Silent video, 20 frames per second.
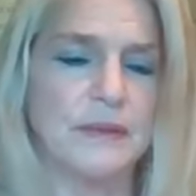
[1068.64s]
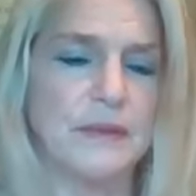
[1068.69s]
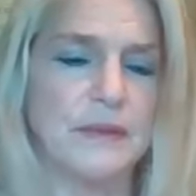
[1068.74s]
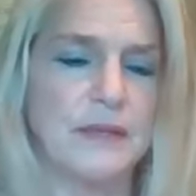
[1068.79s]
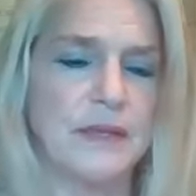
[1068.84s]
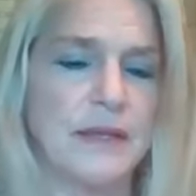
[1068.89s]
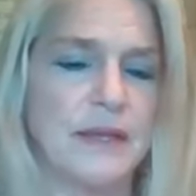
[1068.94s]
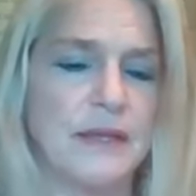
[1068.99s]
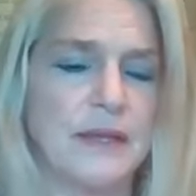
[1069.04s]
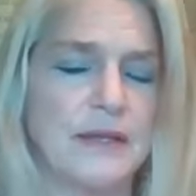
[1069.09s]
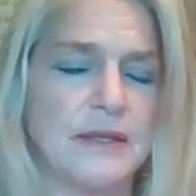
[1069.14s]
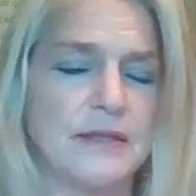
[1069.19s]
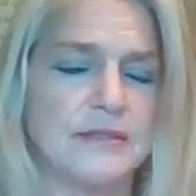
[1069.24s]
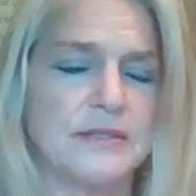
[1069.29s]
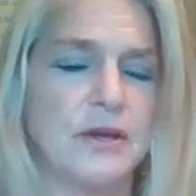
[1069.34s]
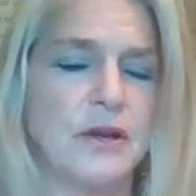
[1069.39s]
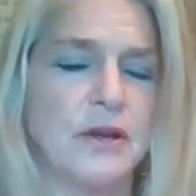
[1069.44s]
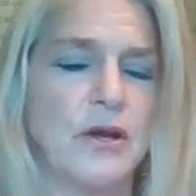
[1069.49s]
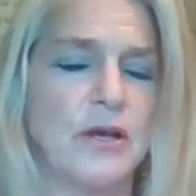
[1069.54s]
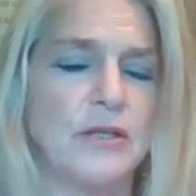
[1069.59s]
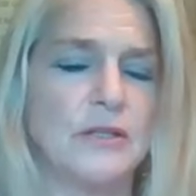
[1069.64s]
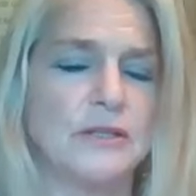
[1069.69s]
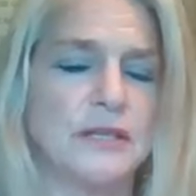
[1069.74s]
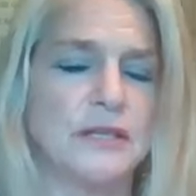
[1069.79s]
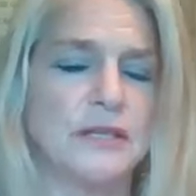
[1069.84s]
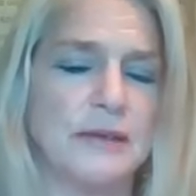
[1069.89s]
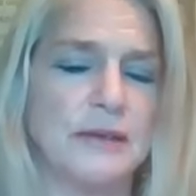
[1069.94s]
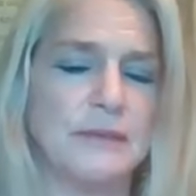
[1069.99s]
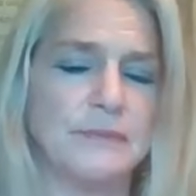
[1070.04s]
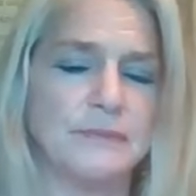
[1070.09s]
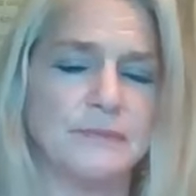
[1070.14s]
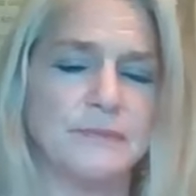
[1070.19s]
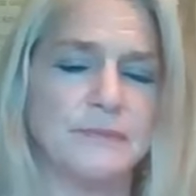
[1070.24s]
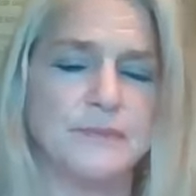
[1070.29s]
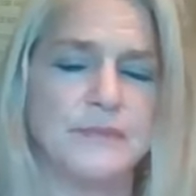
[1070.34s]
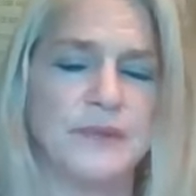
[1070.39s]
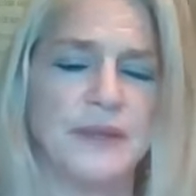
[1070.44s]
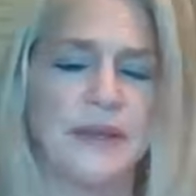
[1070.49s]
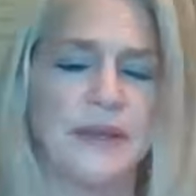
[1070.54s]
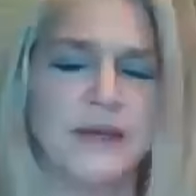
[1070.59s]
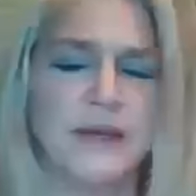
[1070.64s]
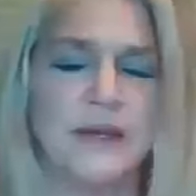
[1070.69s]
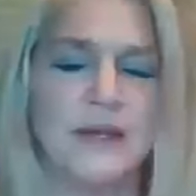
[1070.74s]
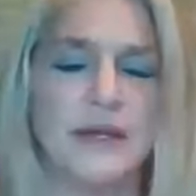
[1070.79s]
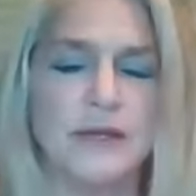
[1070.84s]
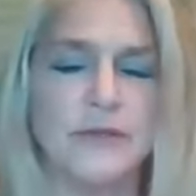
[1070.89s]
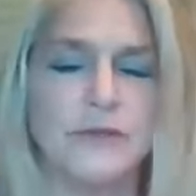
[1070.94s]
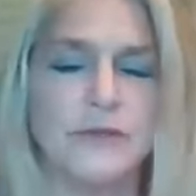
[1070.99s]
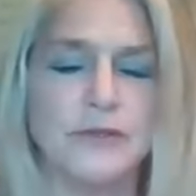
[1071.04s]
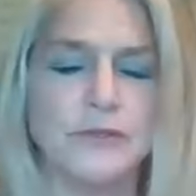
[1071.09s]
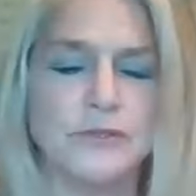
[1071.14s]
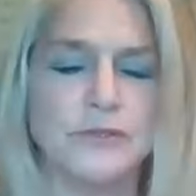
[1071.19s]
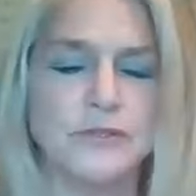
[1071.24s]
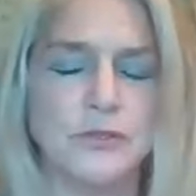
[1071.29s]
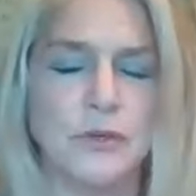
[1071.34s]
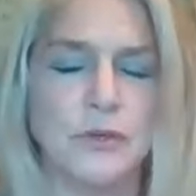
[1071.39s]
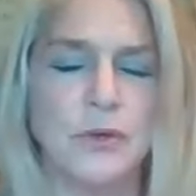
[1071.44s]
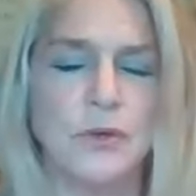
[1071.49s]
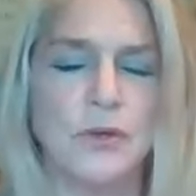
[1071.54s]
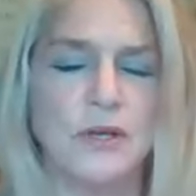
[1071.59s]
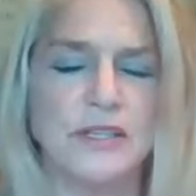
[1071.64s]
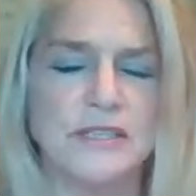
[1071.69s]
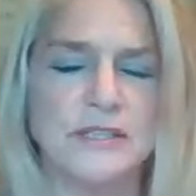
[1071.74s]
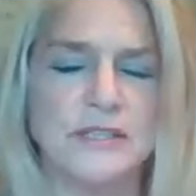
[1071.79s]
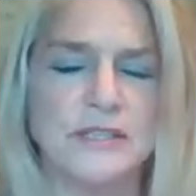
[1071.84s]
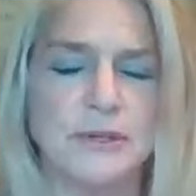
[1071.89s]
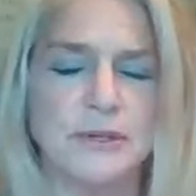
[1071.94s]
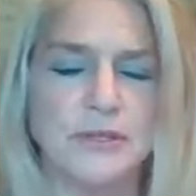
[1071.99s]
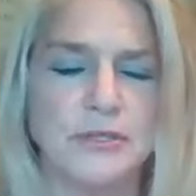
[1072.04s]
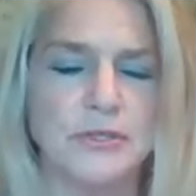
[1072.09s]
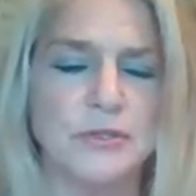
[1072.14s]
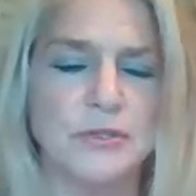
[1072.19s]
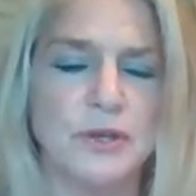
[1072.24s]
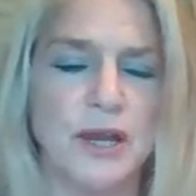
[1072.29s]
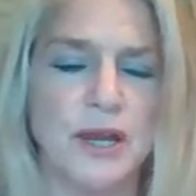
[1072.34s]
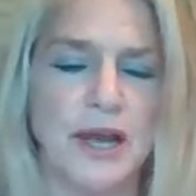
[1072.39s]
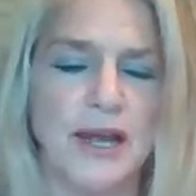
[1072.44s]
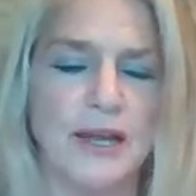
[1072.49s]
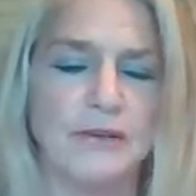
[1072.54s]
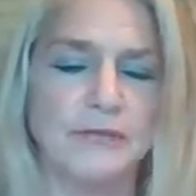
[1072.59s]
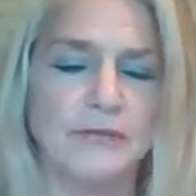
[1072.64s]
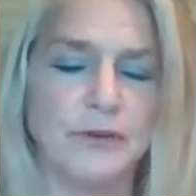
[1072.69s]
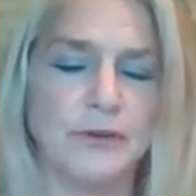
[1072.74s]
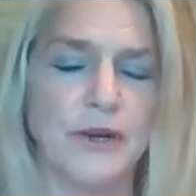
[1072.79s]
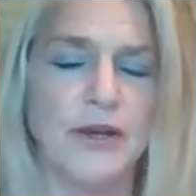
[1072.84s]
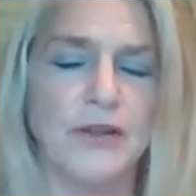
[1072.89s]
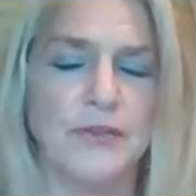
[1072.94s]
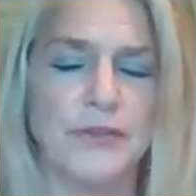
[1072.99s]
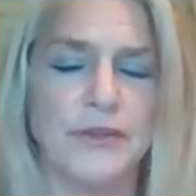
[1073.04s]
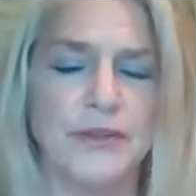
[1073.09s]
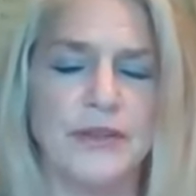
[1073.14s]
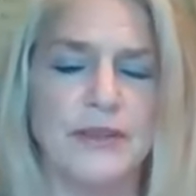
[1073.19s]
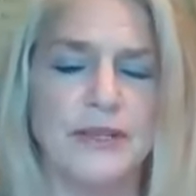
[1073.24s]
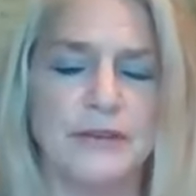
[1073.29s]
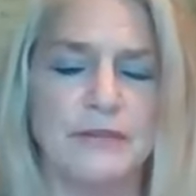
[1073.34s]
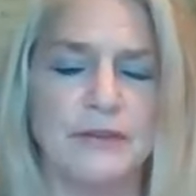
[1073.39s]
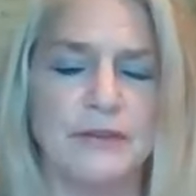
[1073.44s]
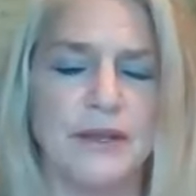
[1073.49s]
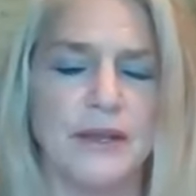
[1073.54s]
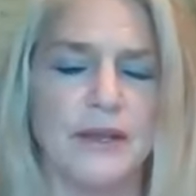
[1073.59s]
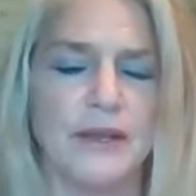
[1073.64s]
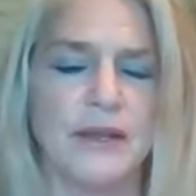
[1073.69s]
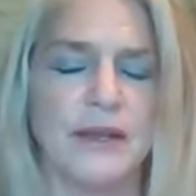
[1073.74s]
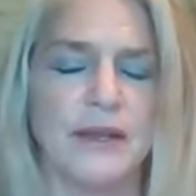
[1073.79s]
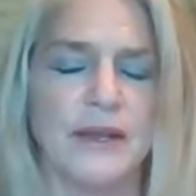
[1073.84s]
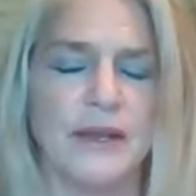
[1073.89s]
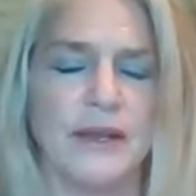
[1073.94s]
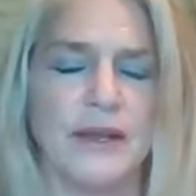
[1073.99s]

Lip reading: it's called Heal Your Soul, a spiritual guide for healthy living.